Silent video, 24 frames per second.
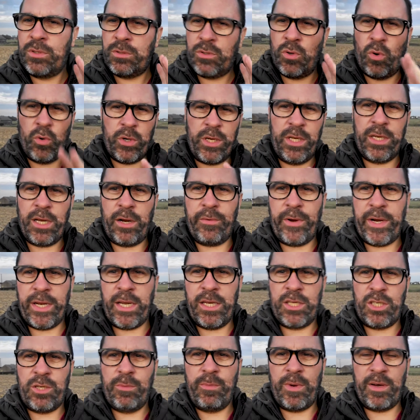talking
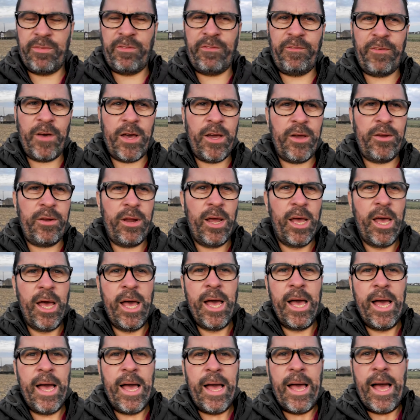directly to my phone,
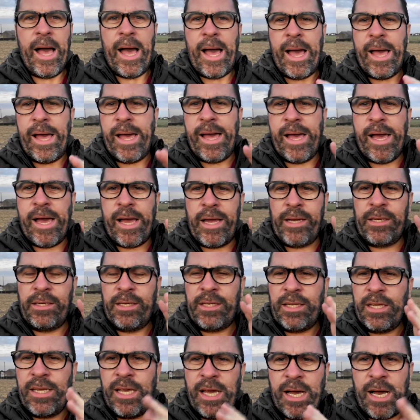and
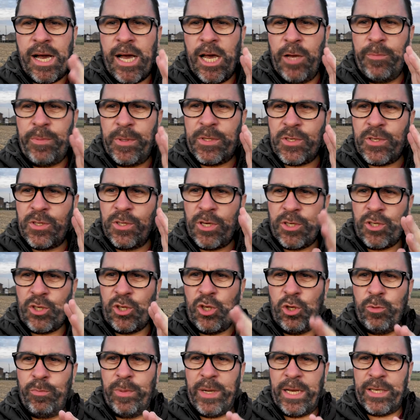yeah, I hope it's not
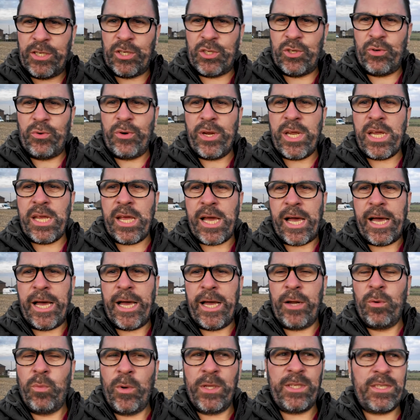too blustery.
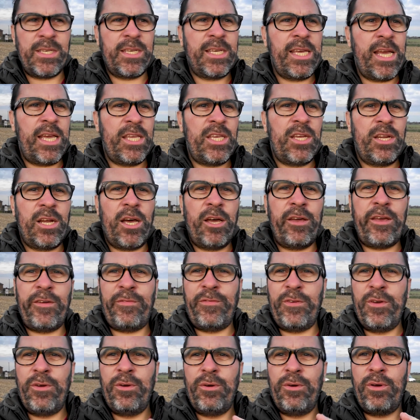And once again, you know,
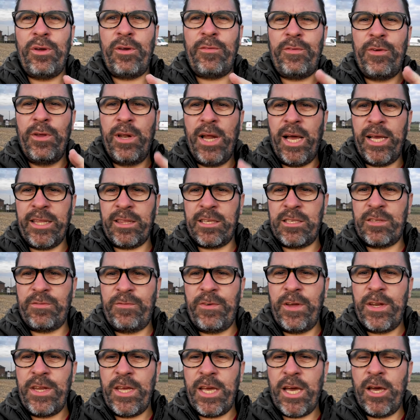if you like this
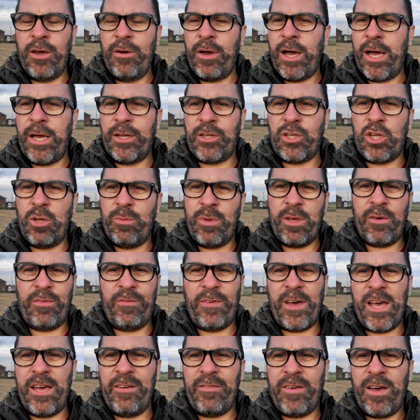video, do me a
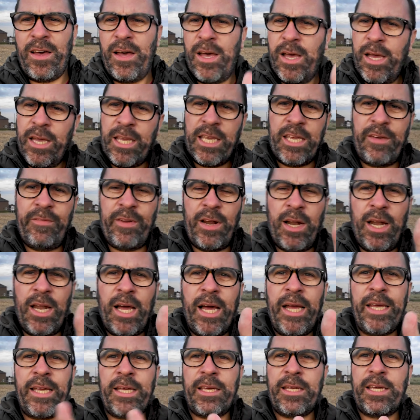favor, give it a
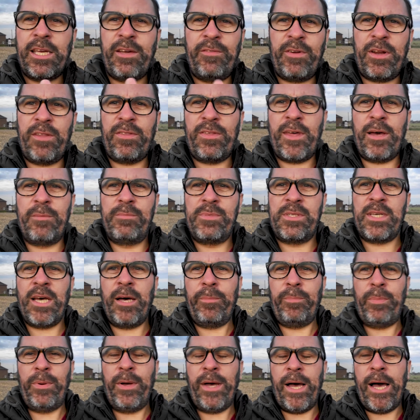like, give it a thumbs
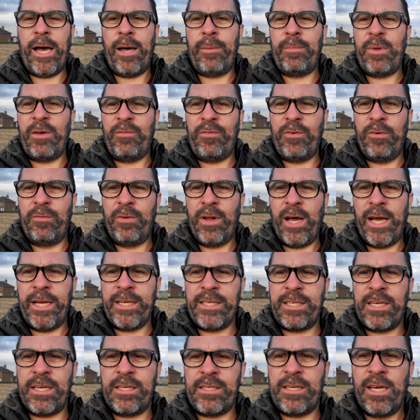up. If you've
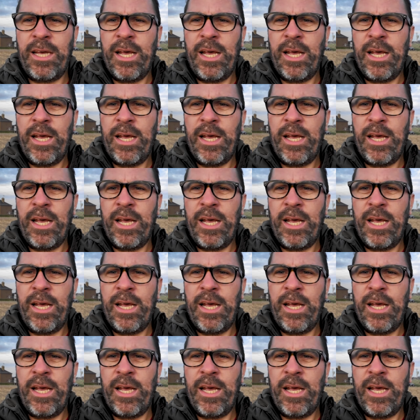liked it,